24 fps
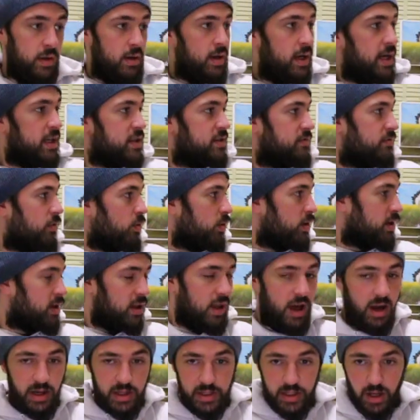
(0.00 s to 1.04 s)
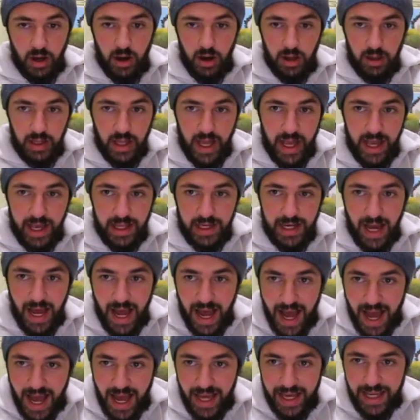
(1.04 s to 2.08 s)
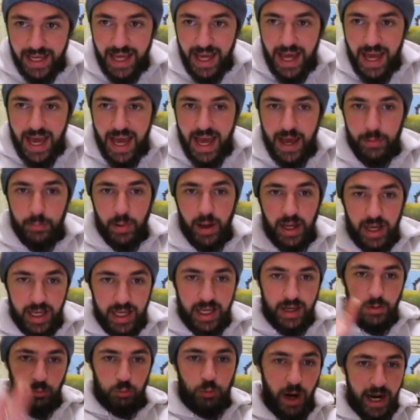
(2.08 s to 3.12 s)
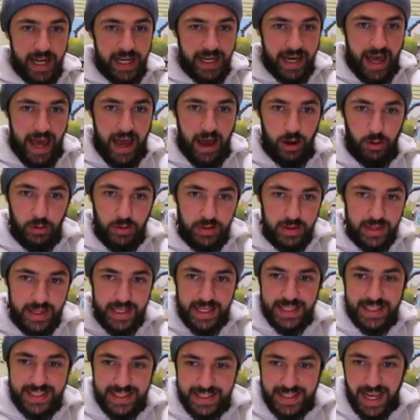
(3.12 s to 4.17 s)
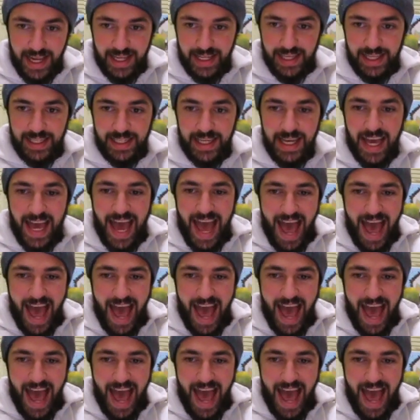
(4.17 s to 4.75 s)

It's four o'clock y'all and I am right now, this second,